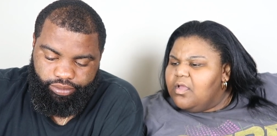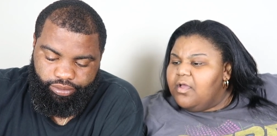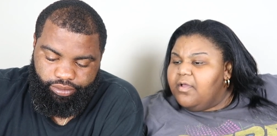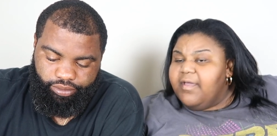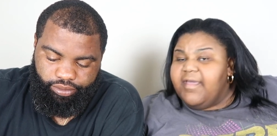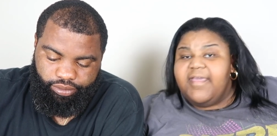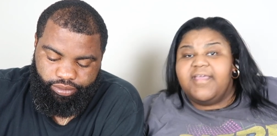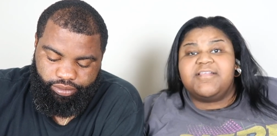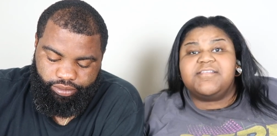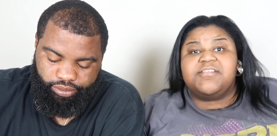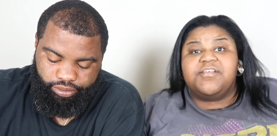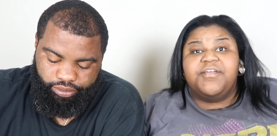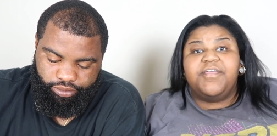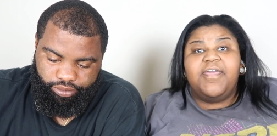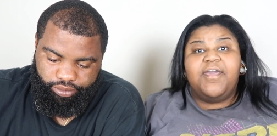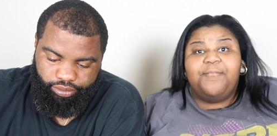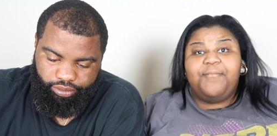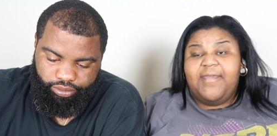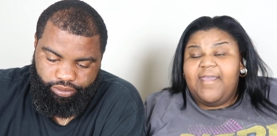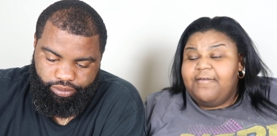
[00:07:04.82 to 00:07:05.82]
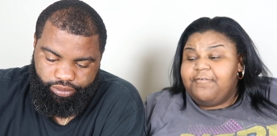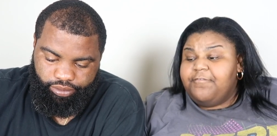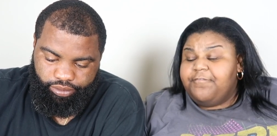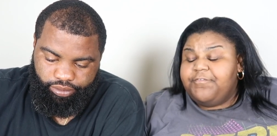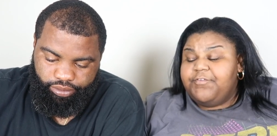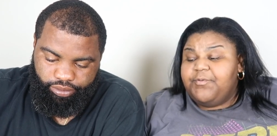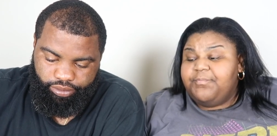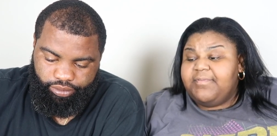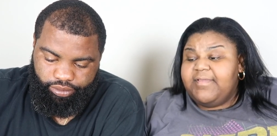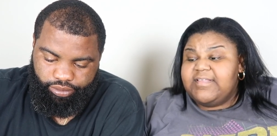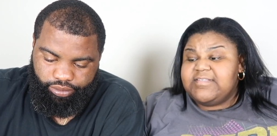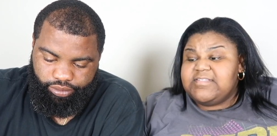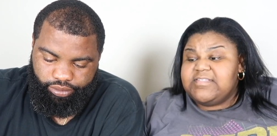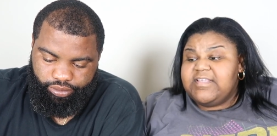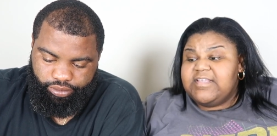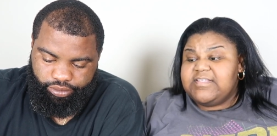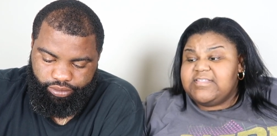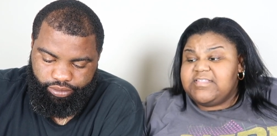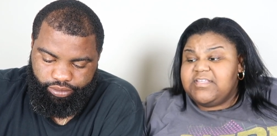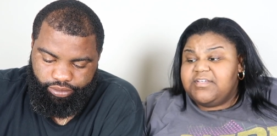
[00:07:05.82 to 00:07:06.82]
Speaker 1: Okay, so yeah, we have a few
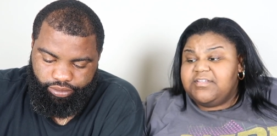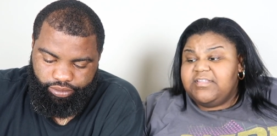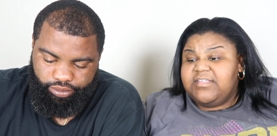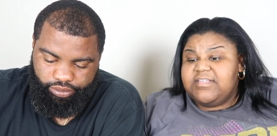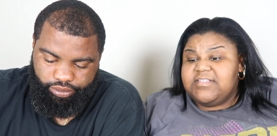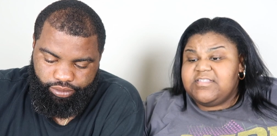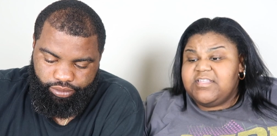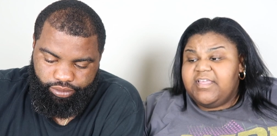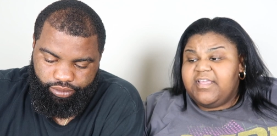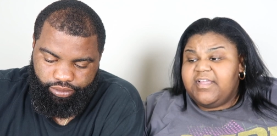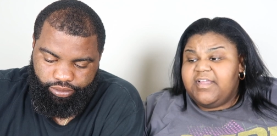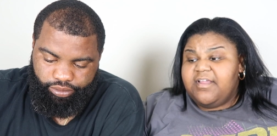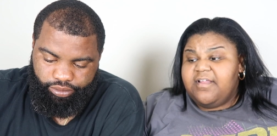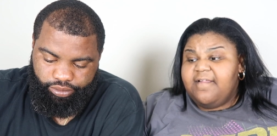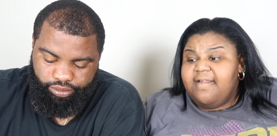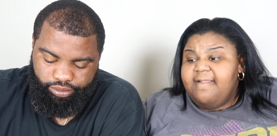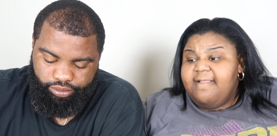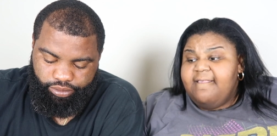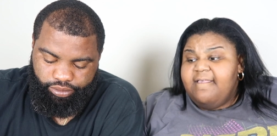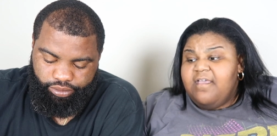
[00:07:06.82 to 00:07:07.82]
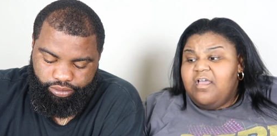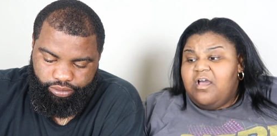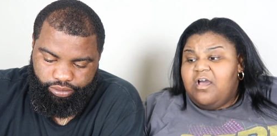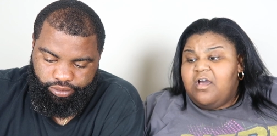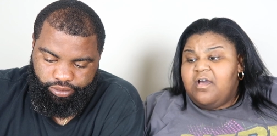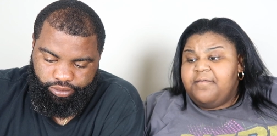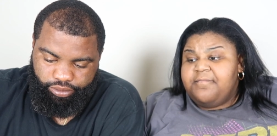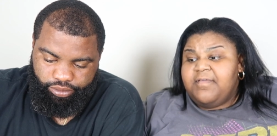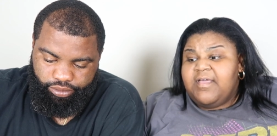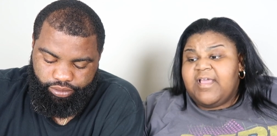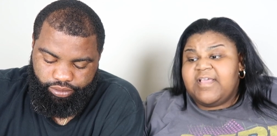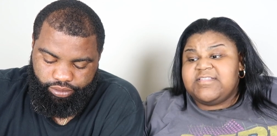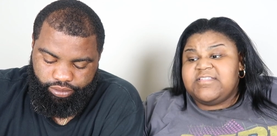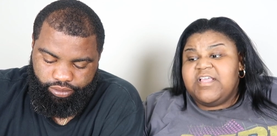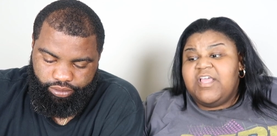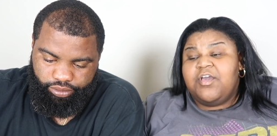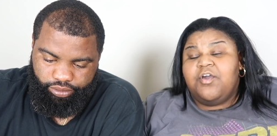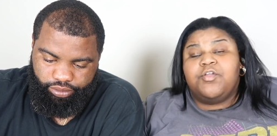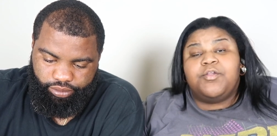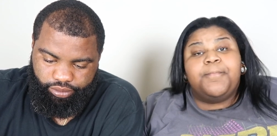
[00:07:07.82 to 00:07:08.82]
places that sell these here. Um, like I
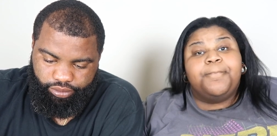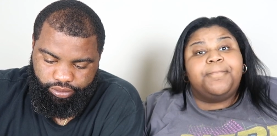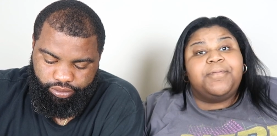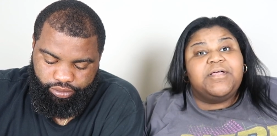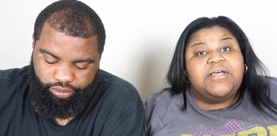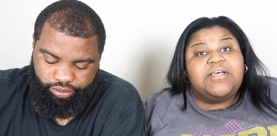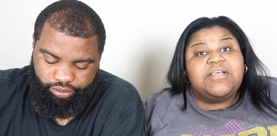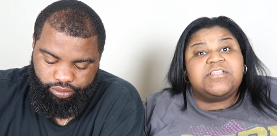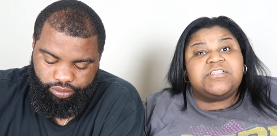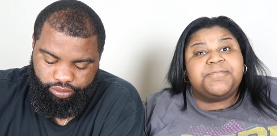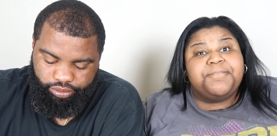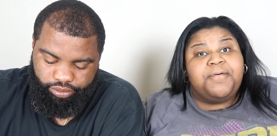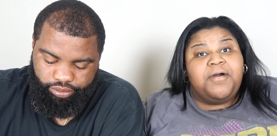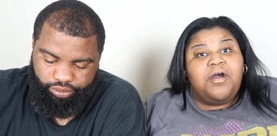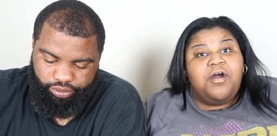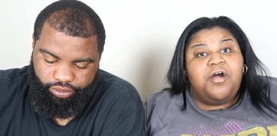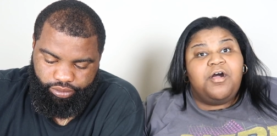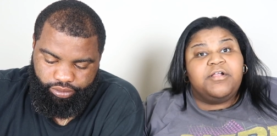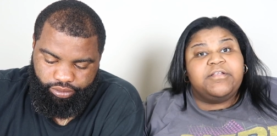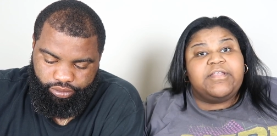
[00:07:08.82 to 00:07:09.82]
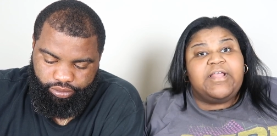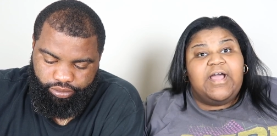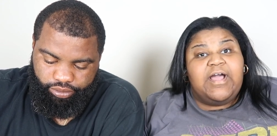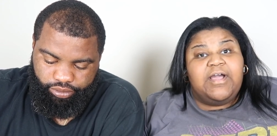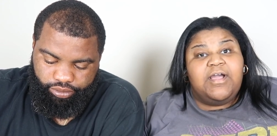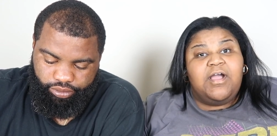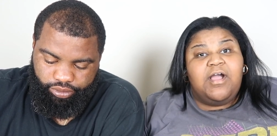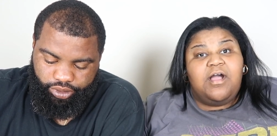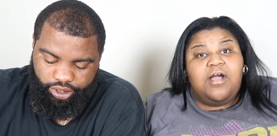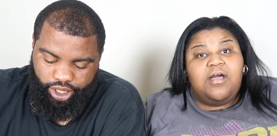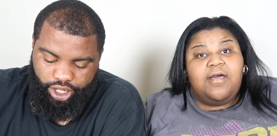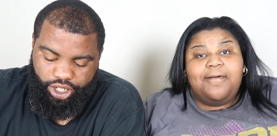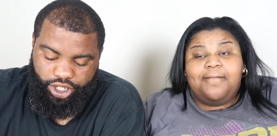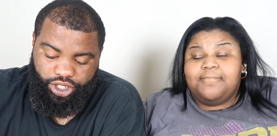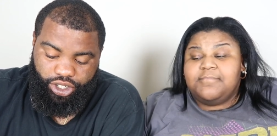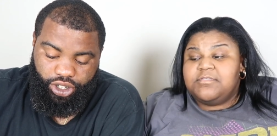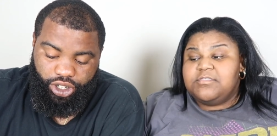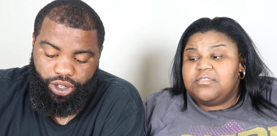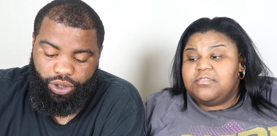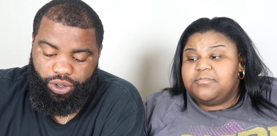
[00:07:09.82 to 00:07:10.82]
said, go to BuzzBallz dot
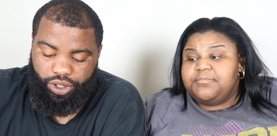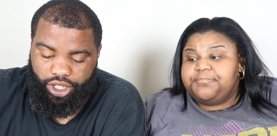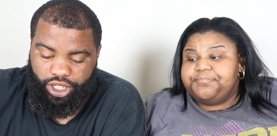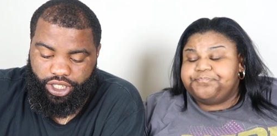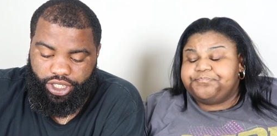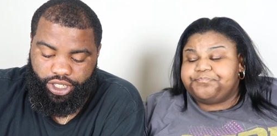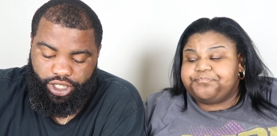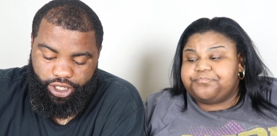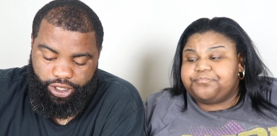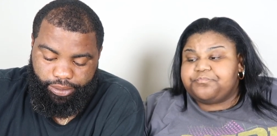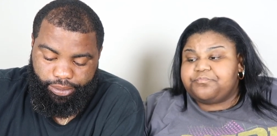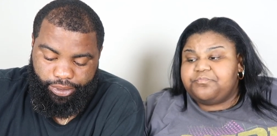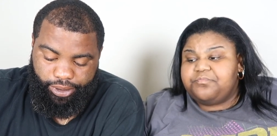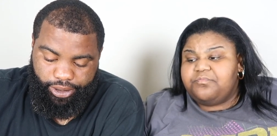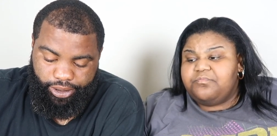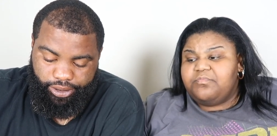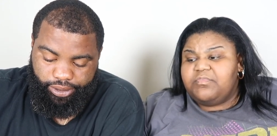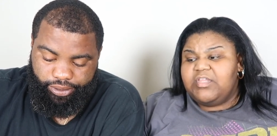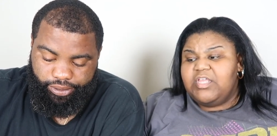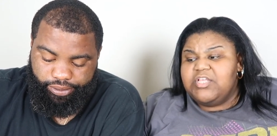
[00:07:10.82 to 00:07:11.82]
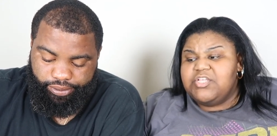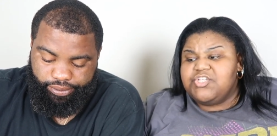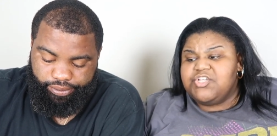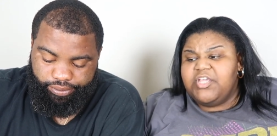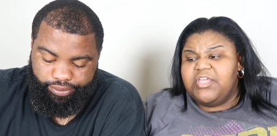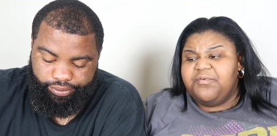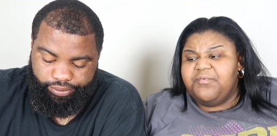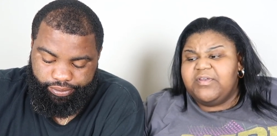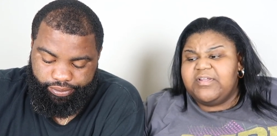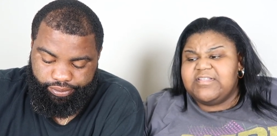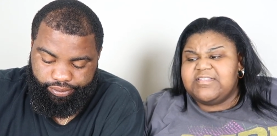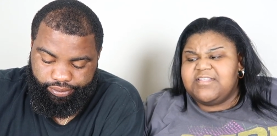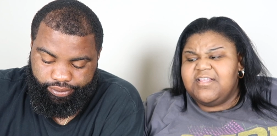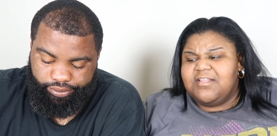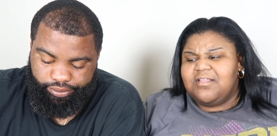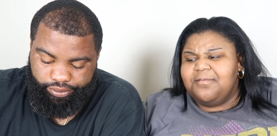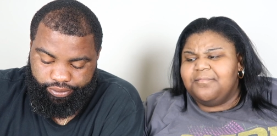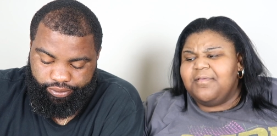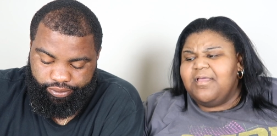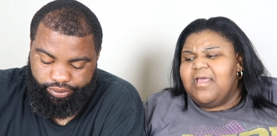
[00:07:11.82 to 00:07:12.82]
com.
Speaker 2: They'll show you where they sell them at.
Speaker 1: Show you where they
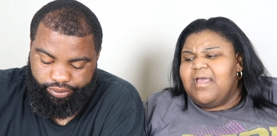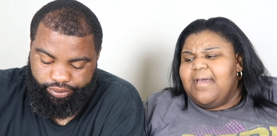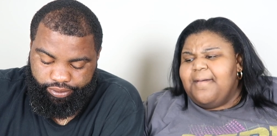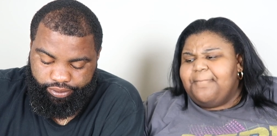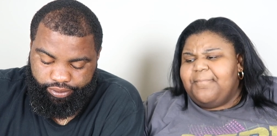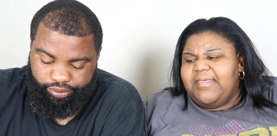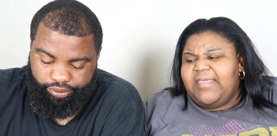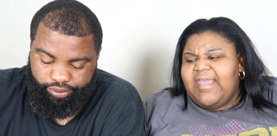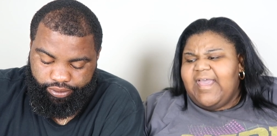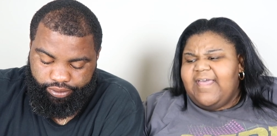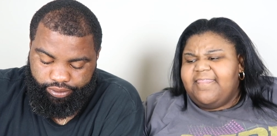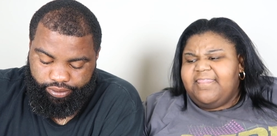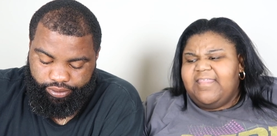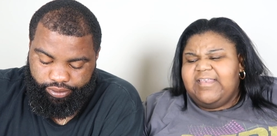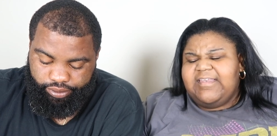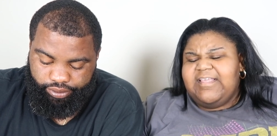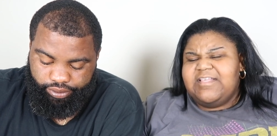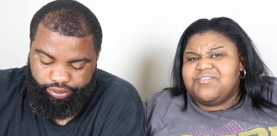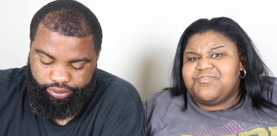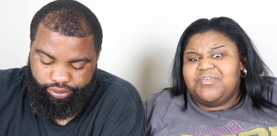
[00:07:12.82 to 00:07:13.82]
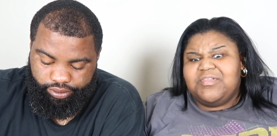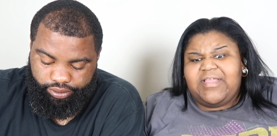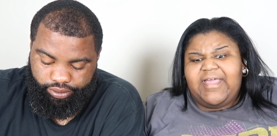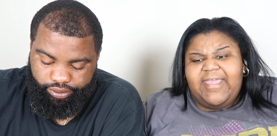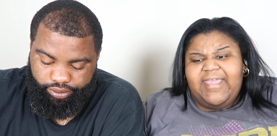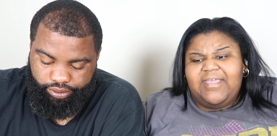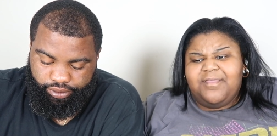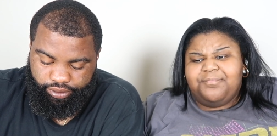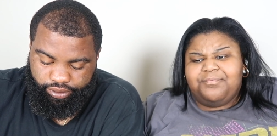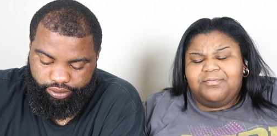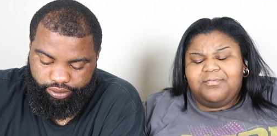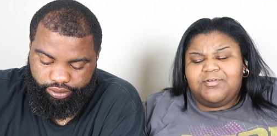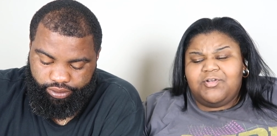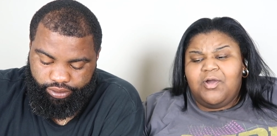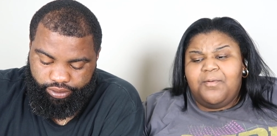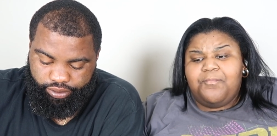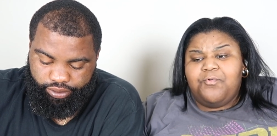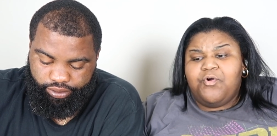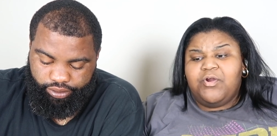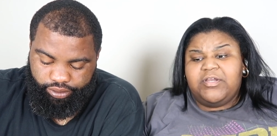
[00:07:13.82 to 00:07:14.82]
sell them. But yeah, I think these were like
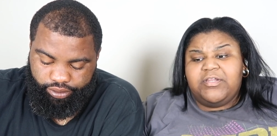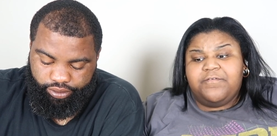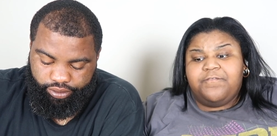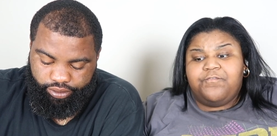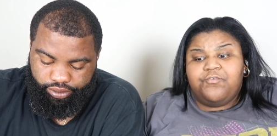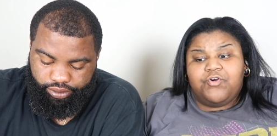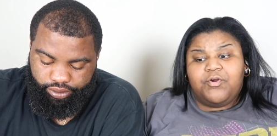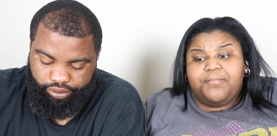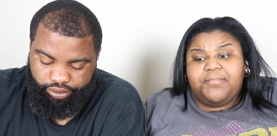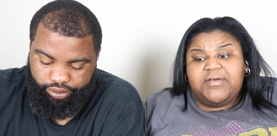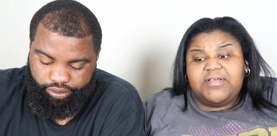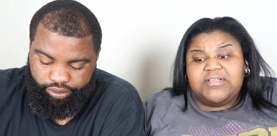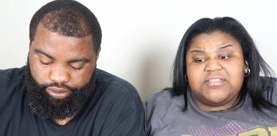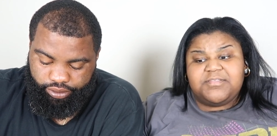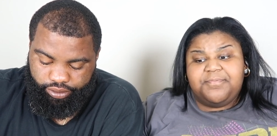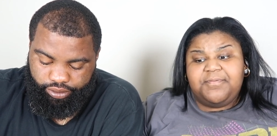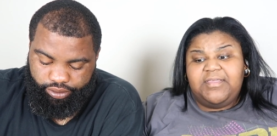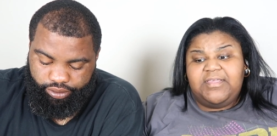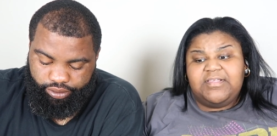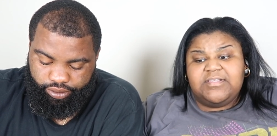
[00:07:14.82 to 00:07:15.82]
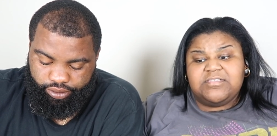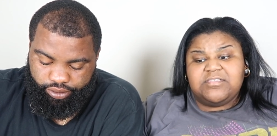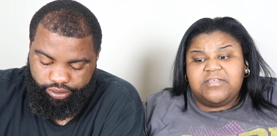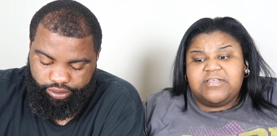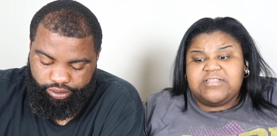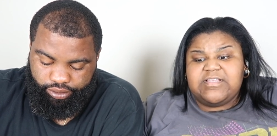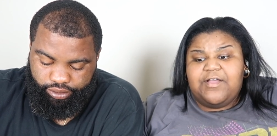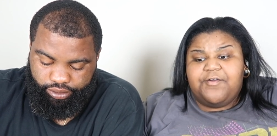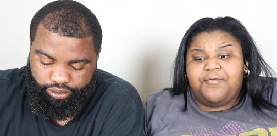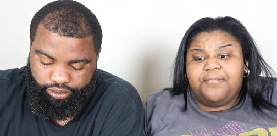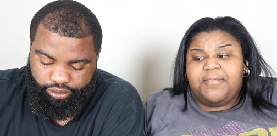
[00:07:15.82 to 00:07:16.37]
no more than four bucks a piece. Because I